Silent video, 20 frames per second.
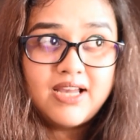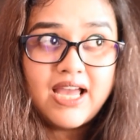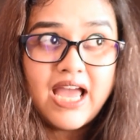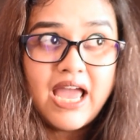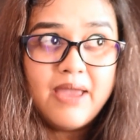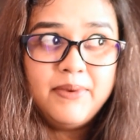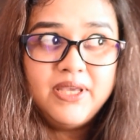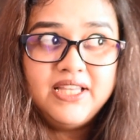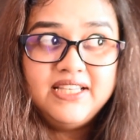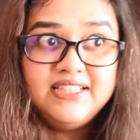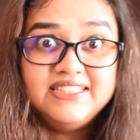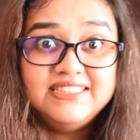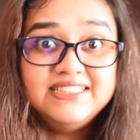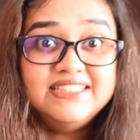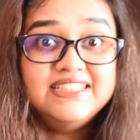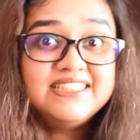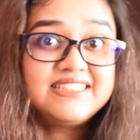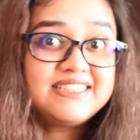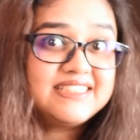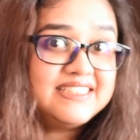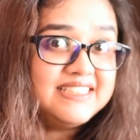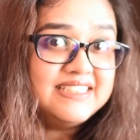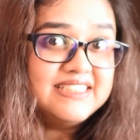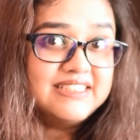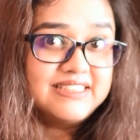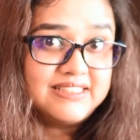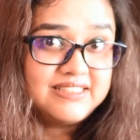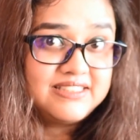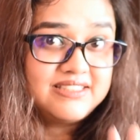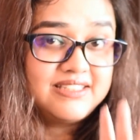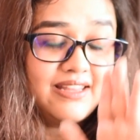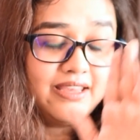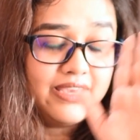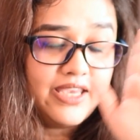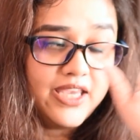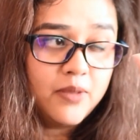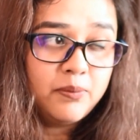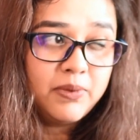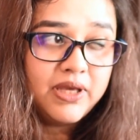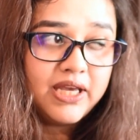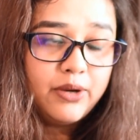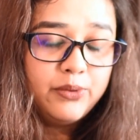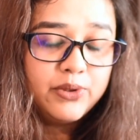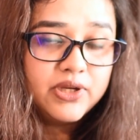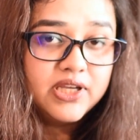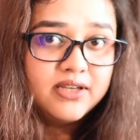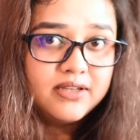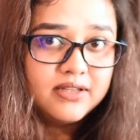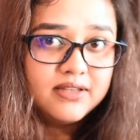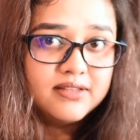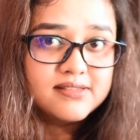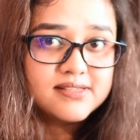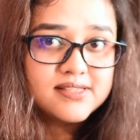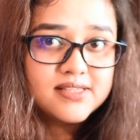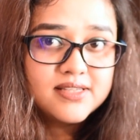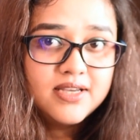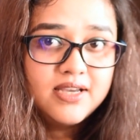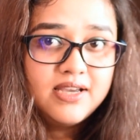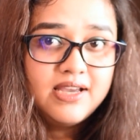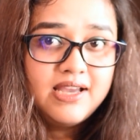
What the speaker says: I mean, it is. Hear me out, it is.